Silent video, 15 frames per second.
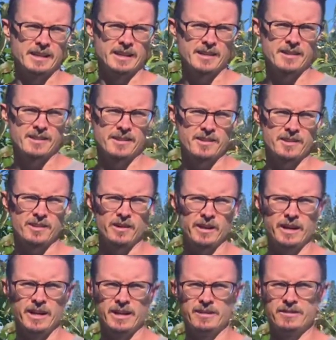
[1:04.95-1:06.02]
It's this
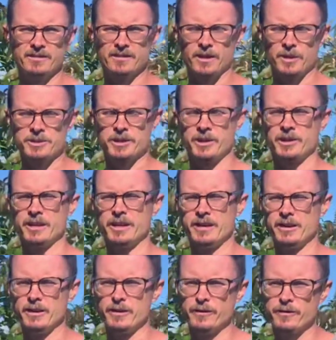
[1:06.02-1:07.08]
great
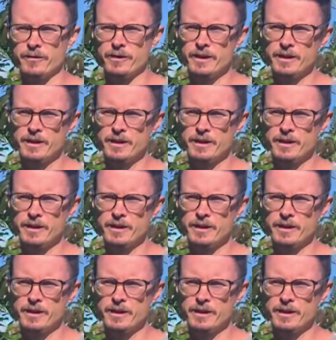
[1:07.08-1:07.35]
alternative